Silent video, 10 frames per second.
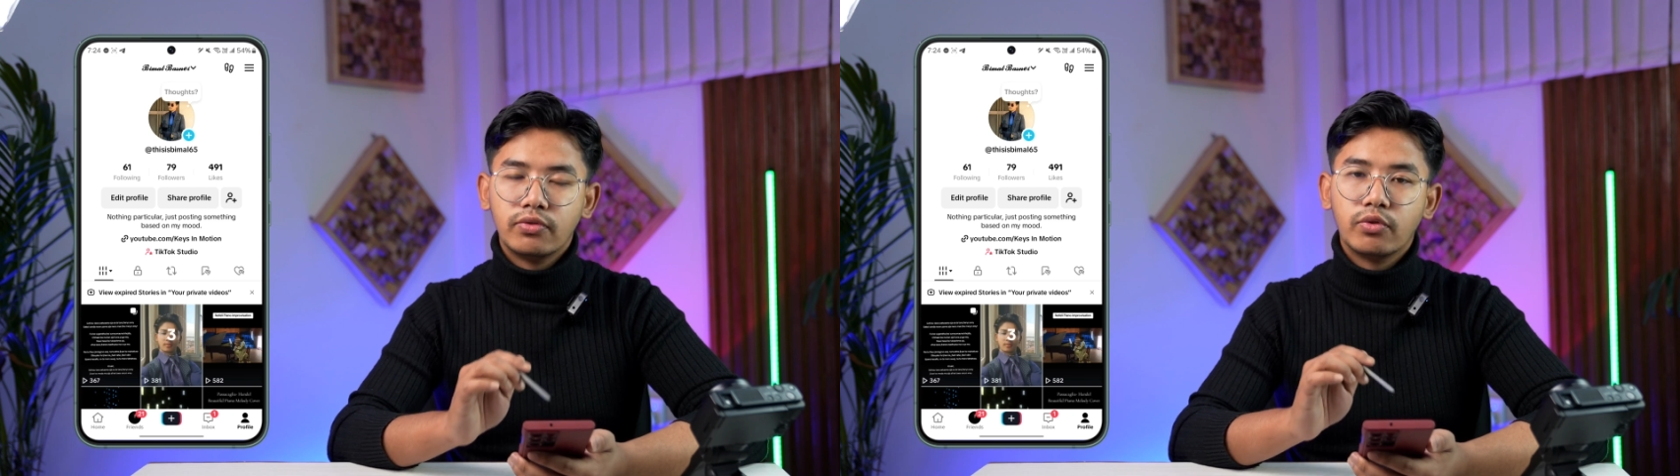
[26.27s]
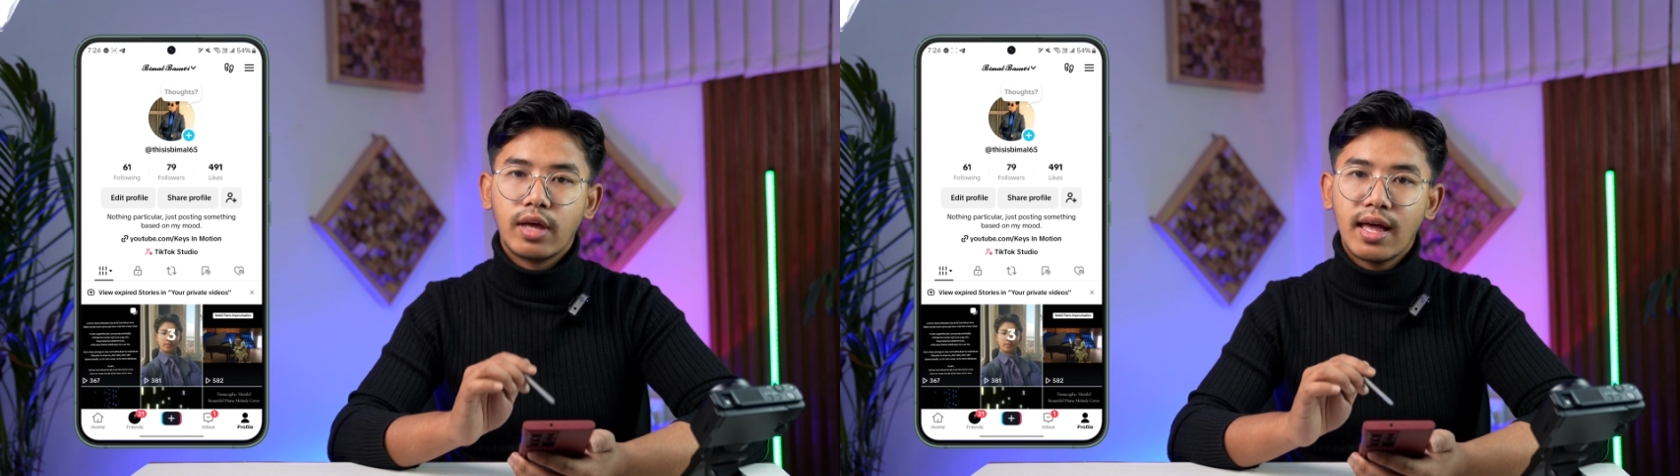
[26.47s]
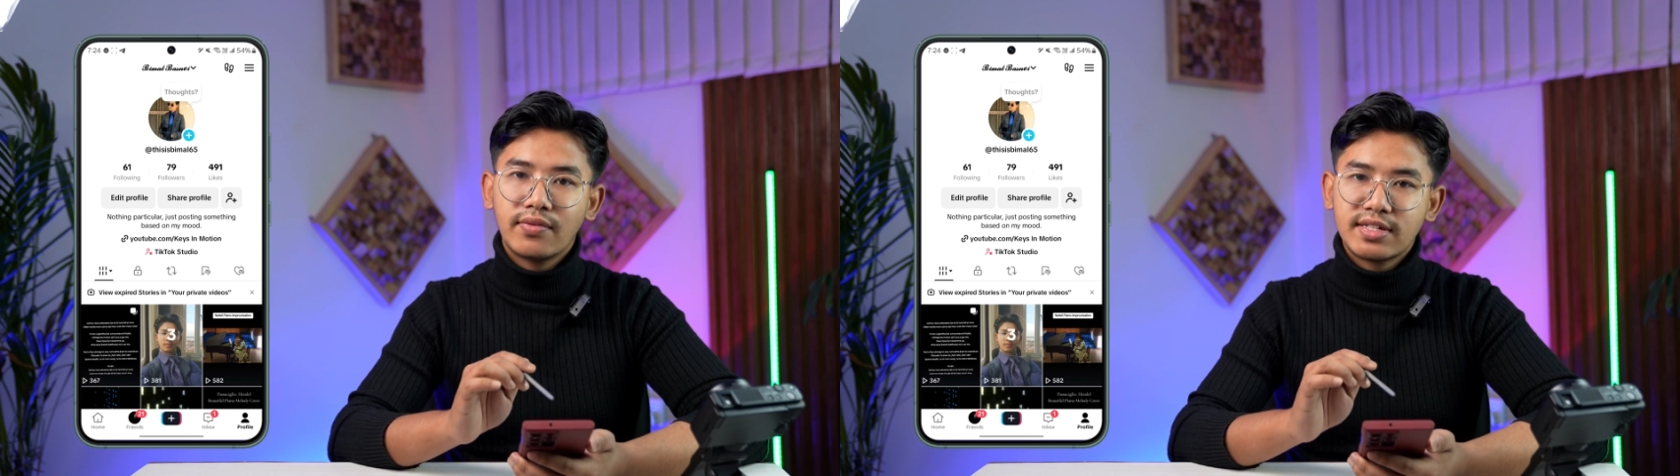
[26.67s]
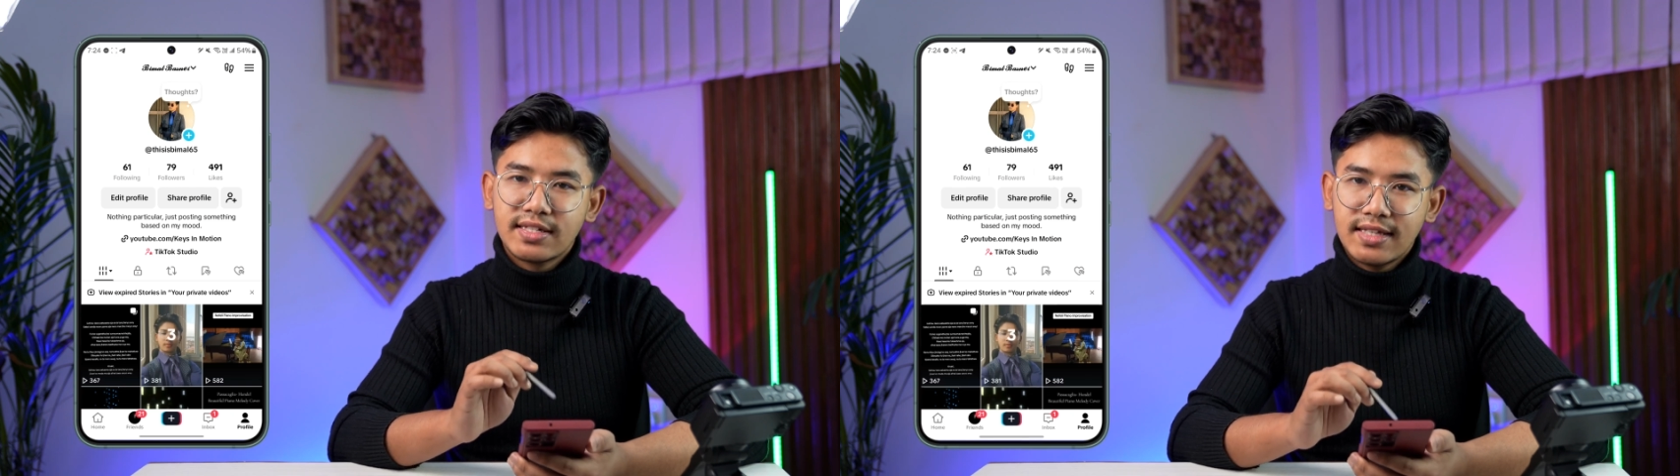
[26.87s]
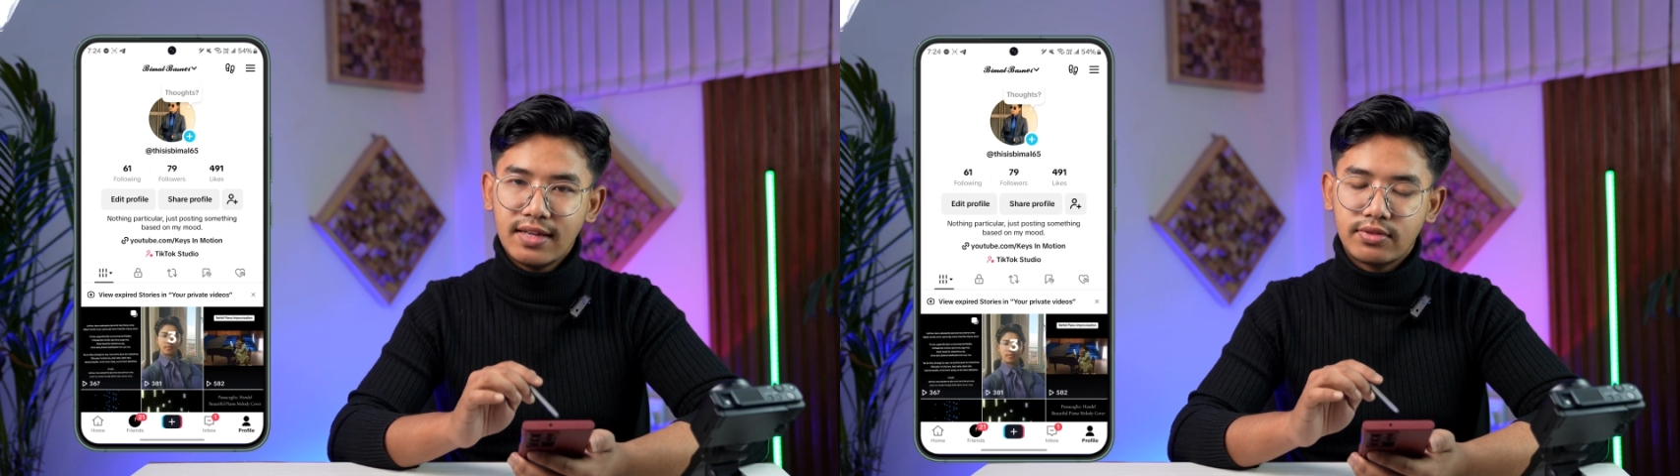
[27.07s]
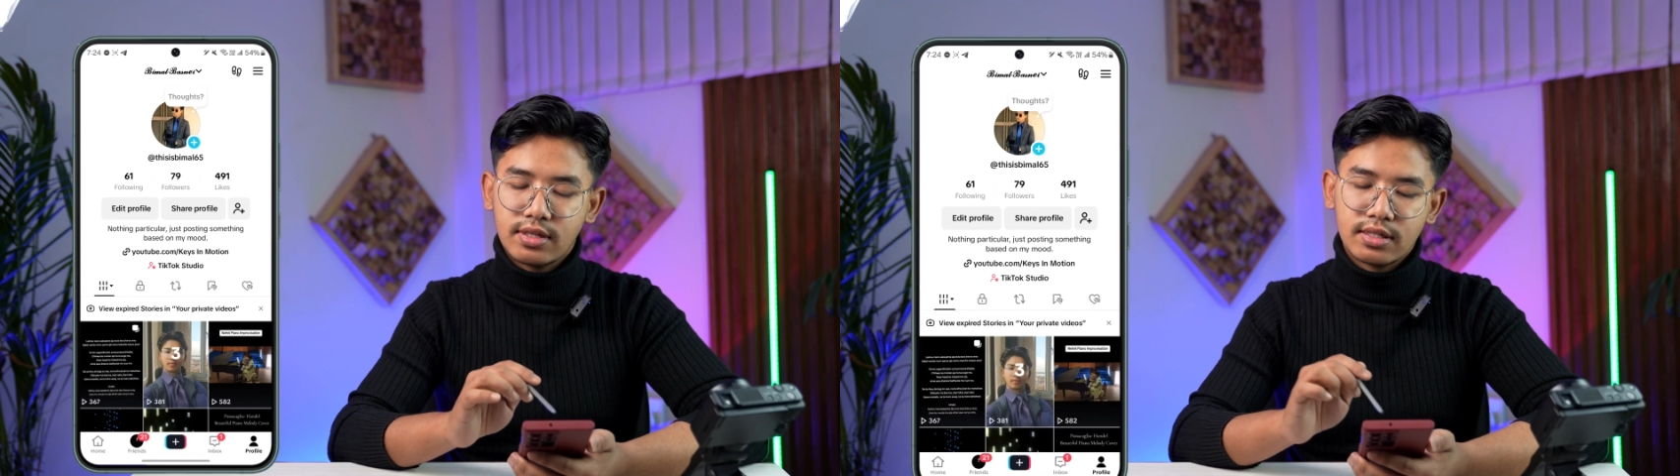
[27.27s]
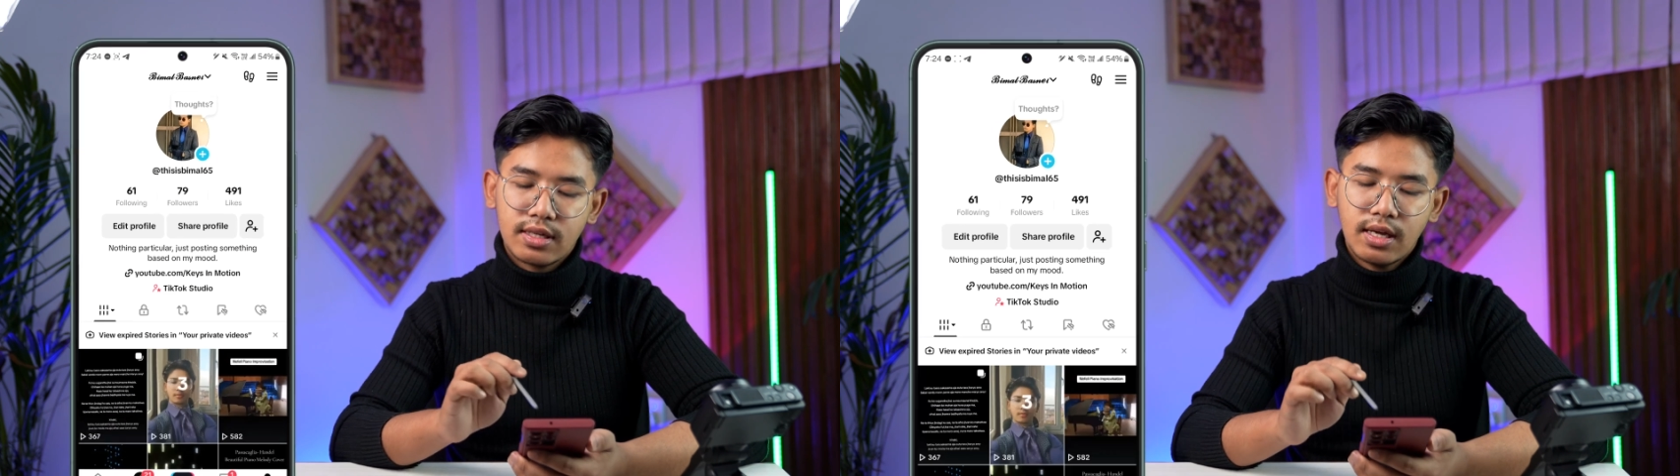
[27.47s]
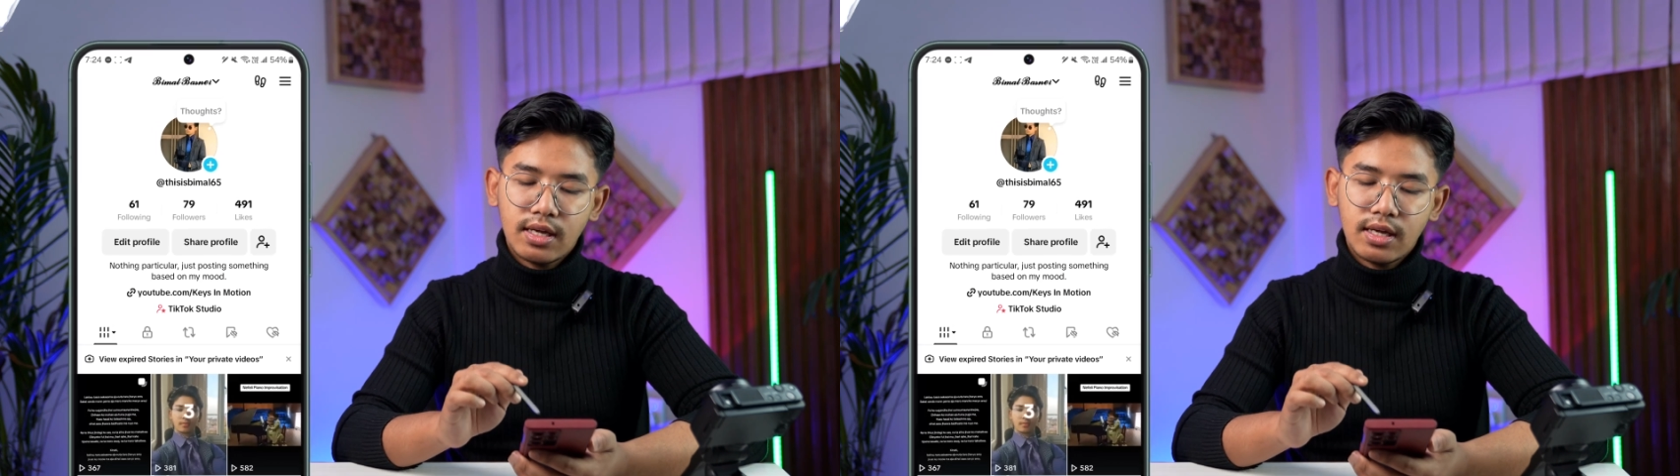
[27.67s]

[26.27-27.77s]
if we have saved it.